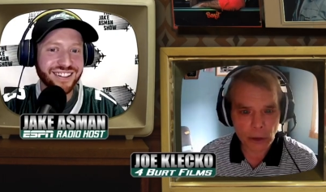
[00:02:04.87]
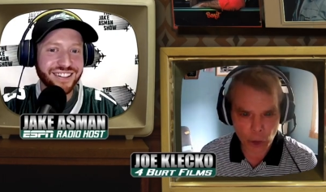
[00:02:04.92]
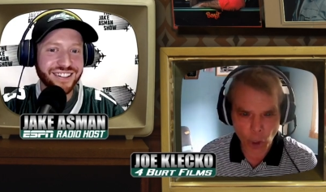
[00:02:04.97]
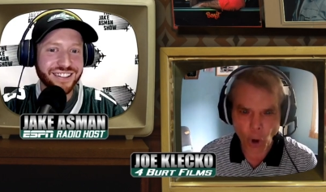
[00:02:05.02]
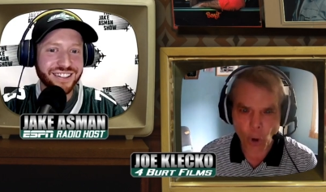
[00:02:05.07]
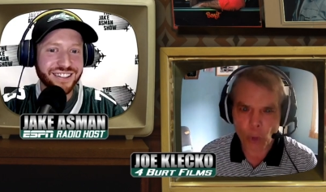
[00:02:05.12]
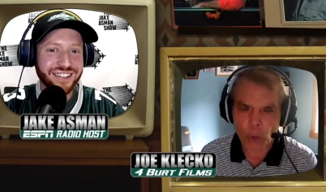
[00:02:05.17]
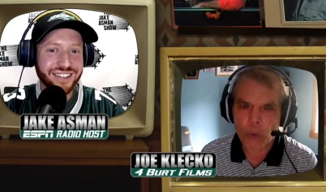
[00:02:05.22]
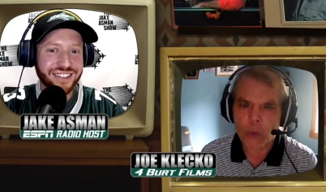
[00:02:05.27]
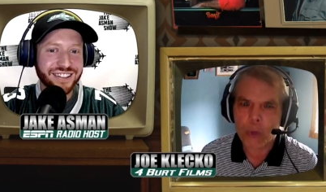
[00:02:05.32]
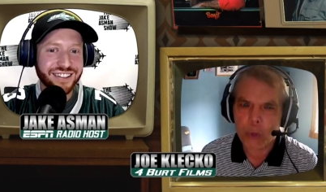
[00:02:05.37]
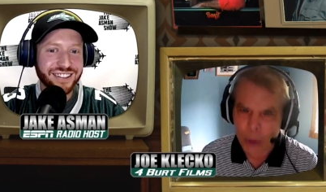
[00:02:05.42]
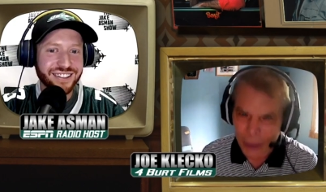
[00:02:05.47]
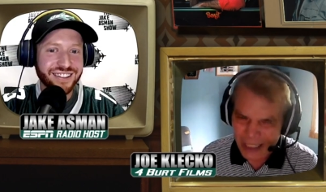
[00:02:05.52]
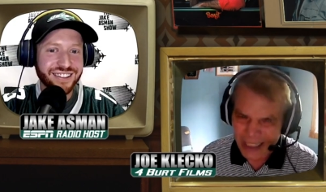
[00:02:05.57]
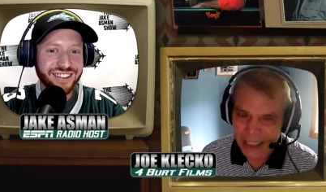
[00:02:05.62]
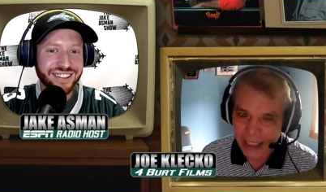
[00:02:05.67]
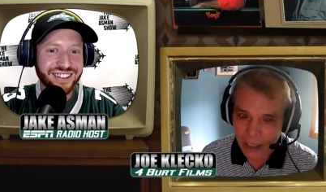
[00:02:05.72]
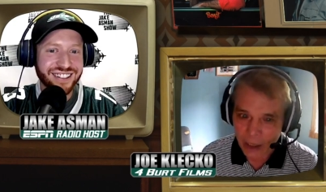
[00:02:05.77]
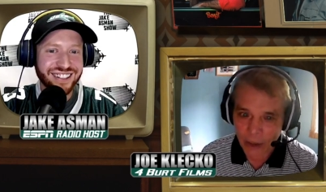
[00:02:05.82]
Speaker 1: no,
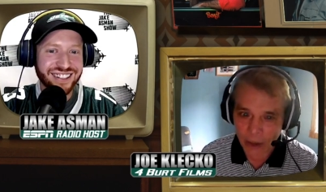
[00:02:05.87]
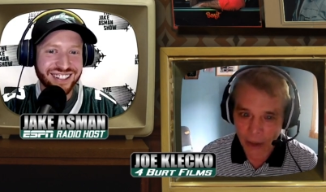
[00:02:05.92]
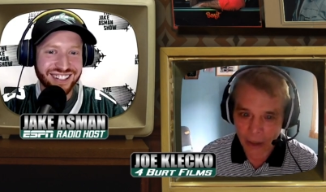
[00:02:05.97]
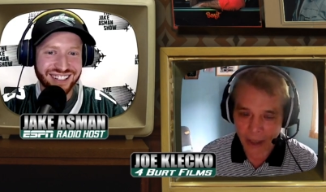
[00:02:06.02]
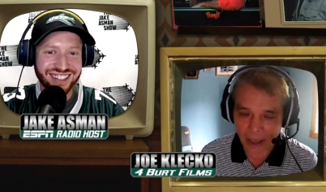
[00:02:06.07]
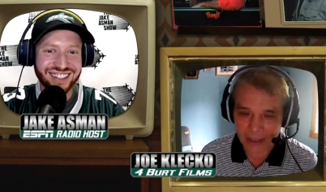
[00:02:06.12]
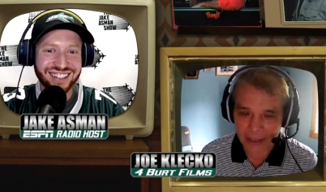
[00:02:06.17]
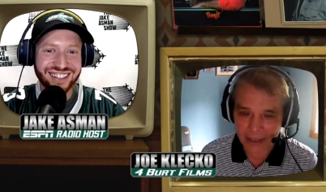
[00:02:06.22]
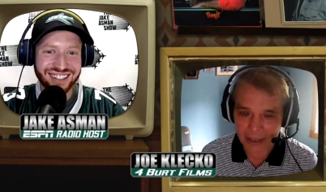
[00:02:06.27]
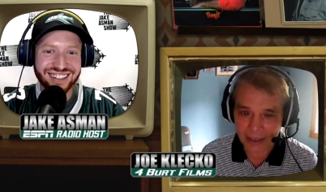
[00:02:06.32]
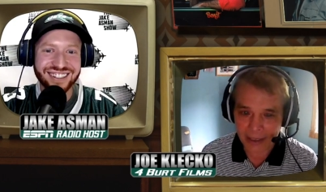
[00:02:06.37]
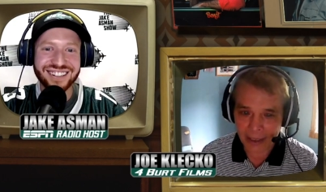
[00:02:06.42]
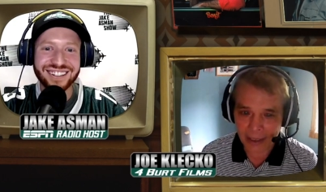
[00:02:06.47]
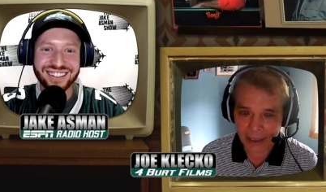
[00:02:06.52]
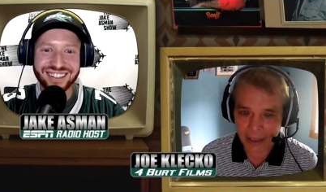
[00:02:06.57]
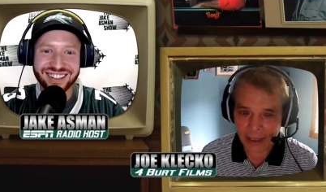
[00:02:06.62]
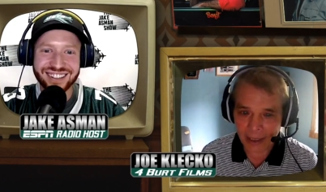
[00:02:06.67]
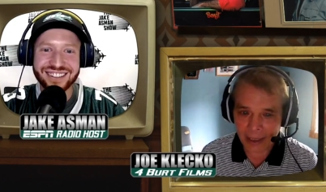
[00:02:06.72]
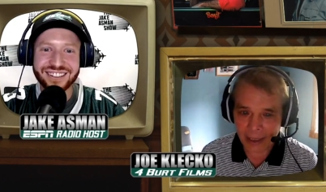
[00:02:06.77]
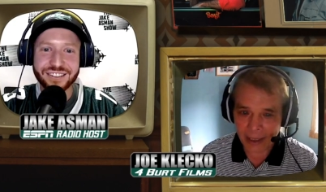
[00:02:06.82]
really good. I said,
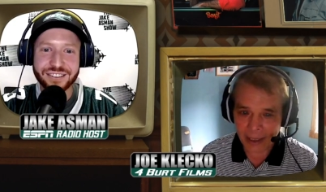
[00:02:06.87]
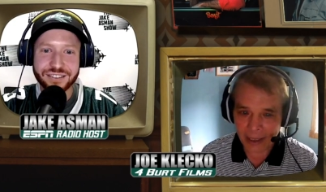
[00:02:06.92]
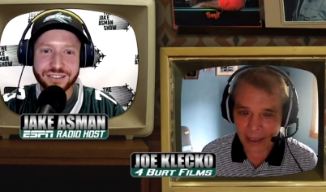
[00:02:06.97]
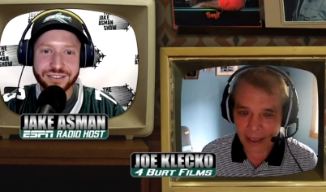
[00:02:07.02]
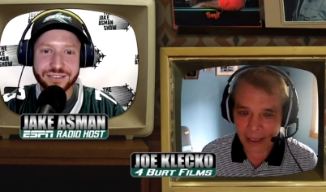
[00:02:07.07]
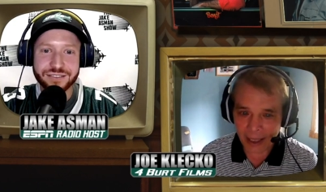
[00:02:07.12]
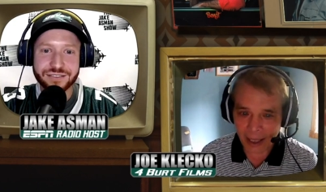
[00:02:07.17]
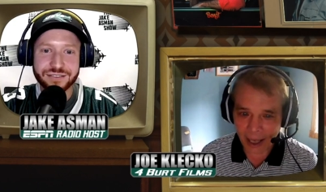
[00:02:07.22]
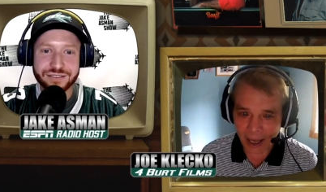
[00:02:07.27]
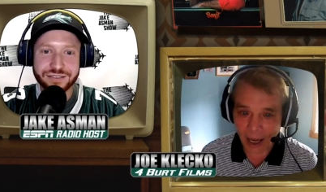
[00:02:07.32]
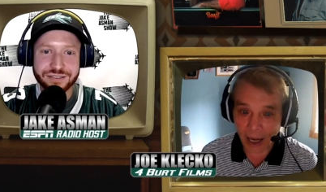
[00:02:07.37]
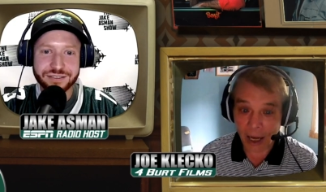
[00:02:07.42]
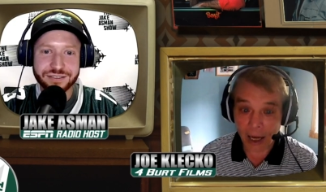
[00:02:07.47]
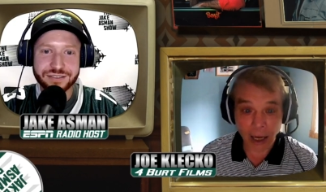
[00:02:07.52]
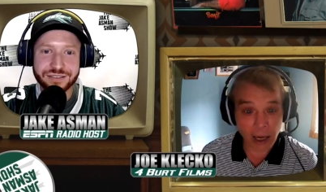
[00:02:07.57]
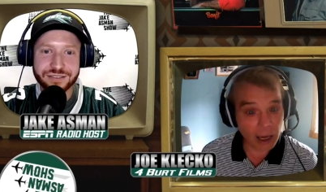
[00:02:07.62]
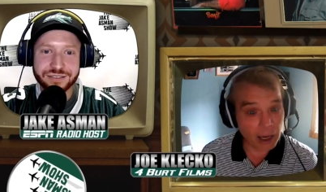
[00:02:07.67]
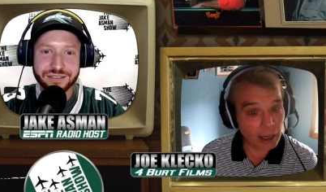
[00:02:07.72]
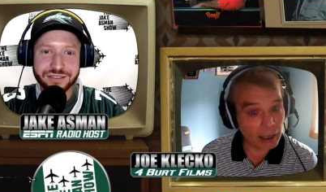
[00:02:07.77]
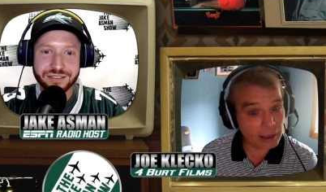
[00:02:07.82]

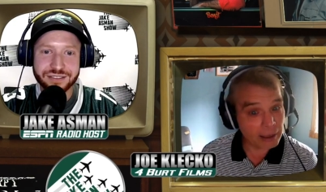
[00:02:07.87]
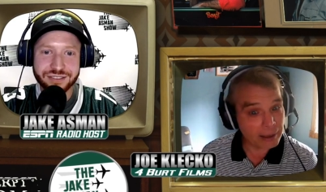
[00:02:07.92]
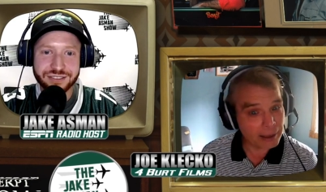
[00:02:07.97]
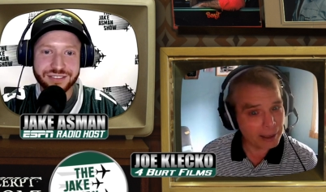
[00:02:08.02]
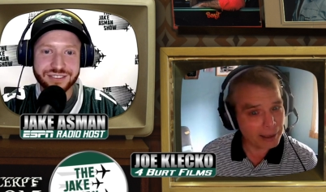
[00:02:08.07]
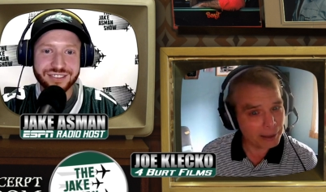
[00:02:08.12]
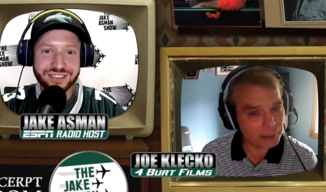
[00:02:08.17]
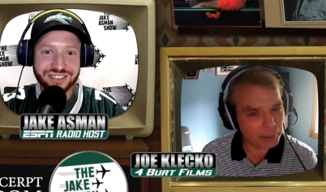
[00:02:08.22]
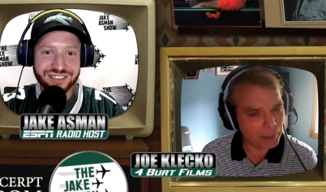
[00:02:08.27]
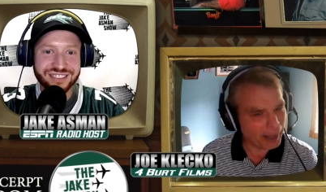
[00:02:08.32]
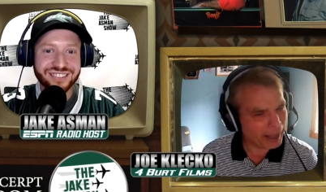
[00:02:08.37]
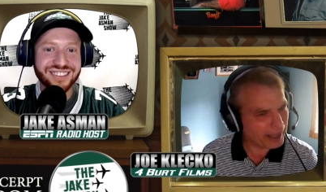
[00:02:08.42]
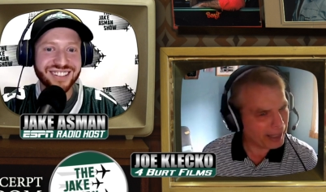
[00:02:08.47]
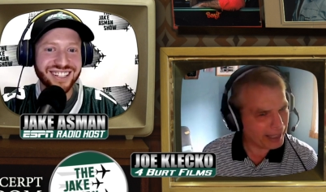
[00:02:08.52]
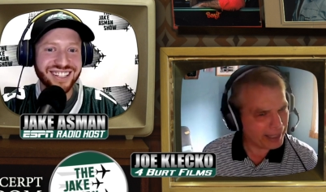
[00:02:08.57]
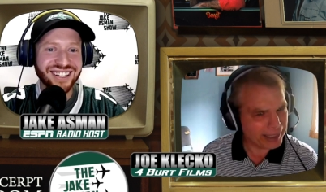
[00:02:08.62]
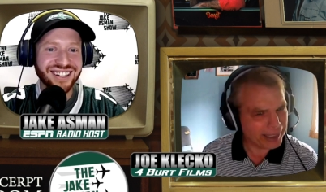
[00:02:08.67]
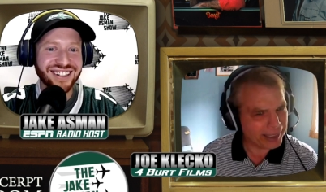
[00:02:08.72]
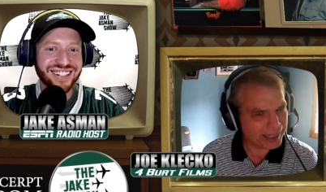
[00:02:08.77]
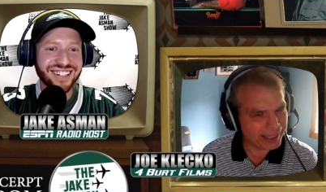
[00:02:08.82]
Uh, am I
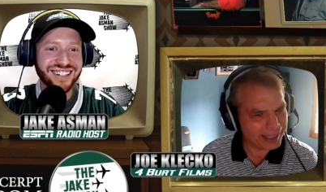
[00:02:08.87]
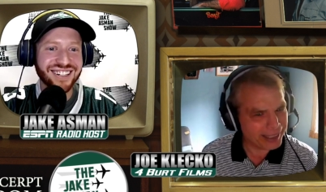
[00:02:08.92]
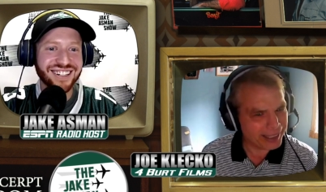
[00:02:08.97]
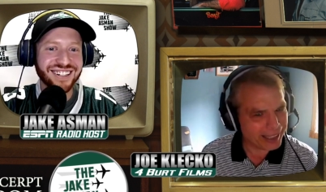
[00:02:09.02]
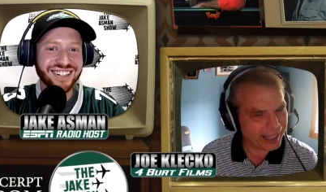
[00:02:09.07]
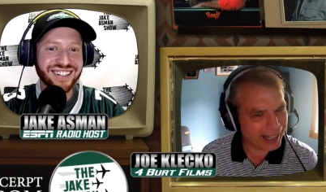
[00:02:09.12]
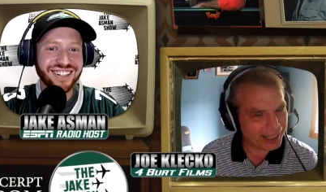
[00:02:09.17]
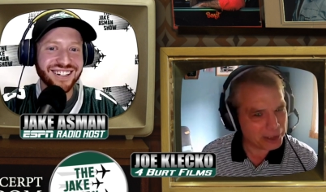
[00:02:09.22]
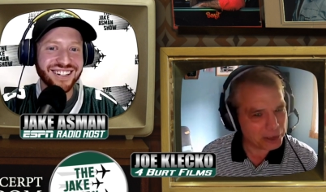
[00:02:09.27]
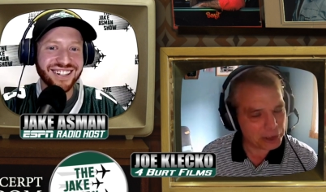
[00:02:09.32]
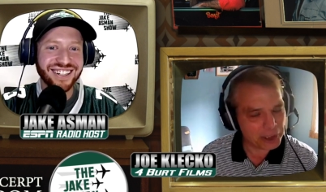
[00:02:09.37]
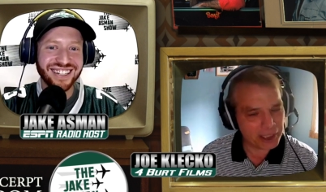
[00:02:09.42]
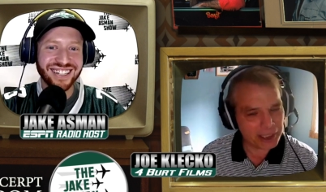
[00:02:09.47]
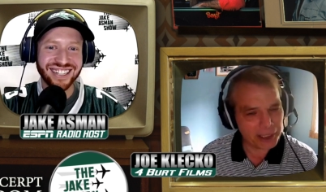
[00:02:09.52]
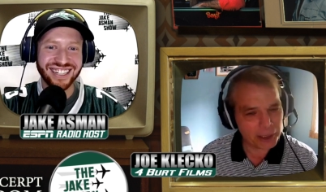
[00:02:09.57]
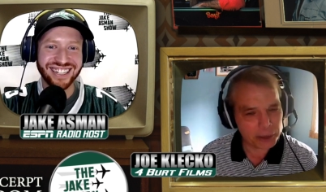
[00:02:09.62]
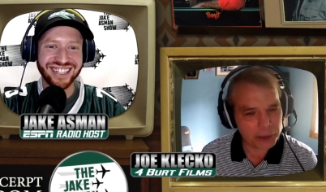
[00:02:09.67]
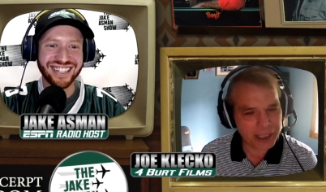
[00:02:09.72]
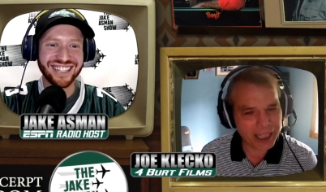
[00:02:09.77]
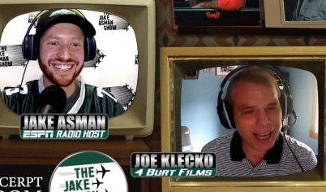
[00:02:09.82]
getting an indication here?
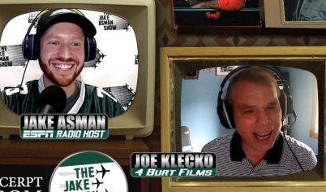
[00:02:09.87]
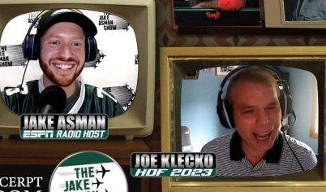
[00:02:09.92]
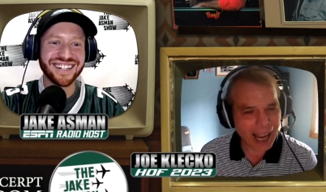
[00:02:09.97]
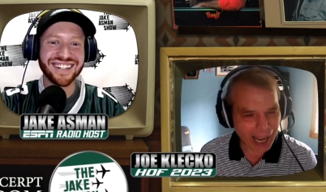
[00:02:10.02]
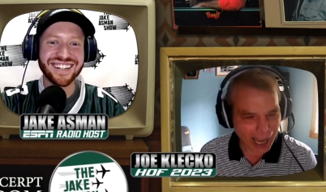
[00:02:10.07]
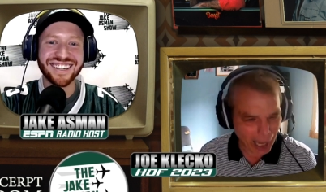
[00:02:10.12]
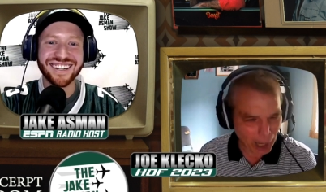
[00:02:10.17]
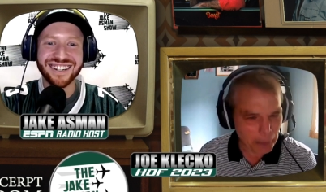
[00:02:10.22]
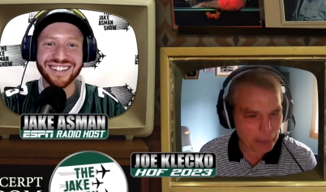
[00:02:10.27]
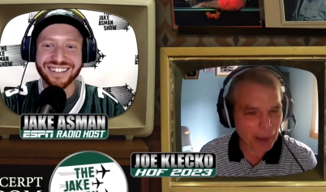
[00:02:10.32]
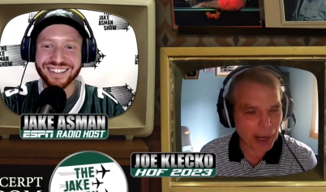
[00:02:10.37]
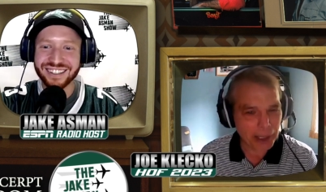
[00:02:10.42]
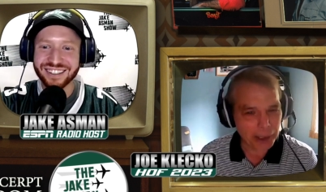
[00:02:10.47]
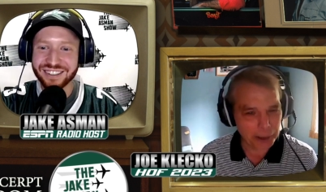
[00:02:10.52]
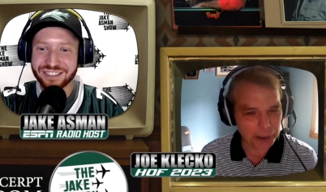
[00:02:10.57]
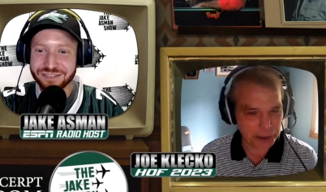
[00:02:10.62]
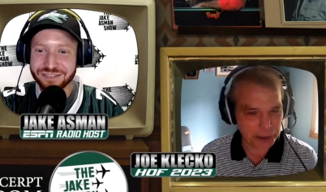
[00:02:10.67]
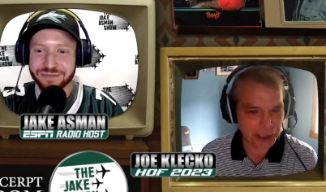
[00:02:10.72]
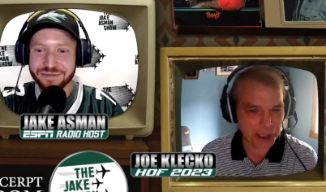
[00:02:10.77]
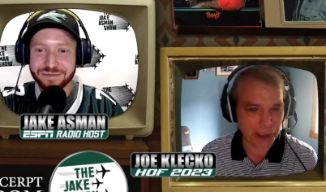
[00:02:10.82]
He goes, how about
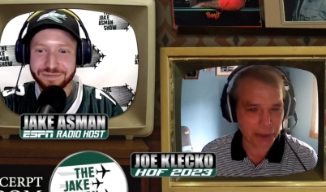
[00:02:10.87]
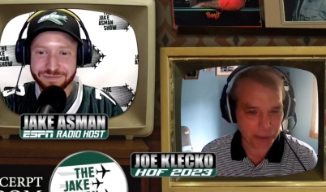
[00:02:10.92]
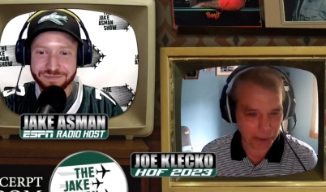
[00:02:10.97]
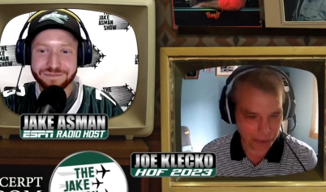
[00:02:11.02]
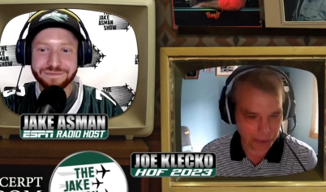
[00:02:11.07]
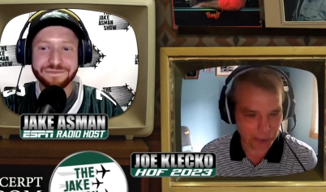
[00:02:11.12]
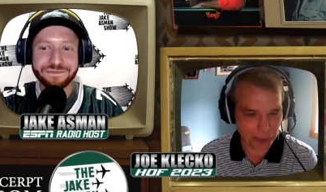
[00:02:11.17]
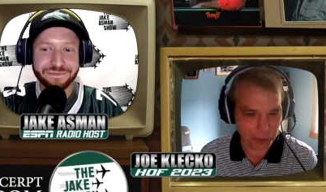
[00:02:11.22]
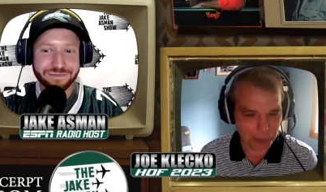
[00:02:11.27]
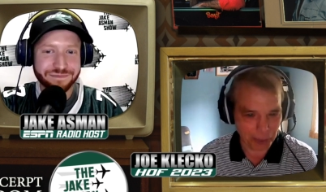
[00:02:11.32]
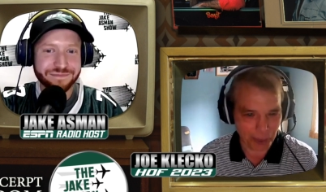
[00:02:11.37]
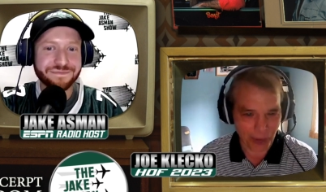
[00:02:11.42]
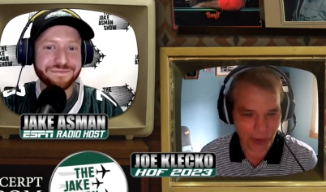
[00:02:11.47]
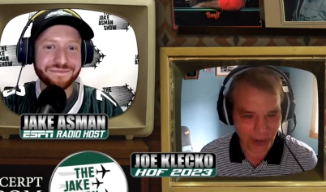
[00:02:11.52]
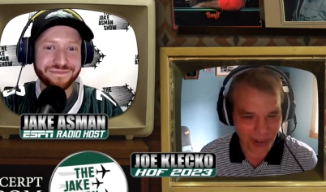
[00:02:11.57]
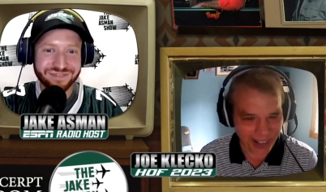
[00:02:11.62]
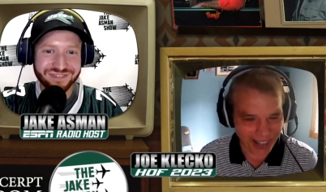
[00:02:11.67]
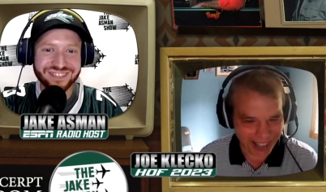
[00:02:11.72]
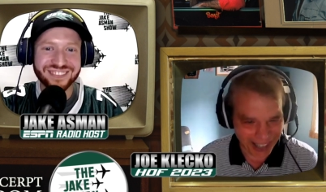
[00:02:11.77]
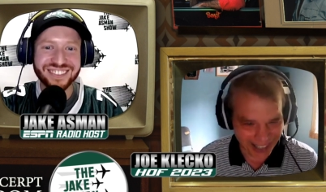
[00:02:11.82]
you stick with football?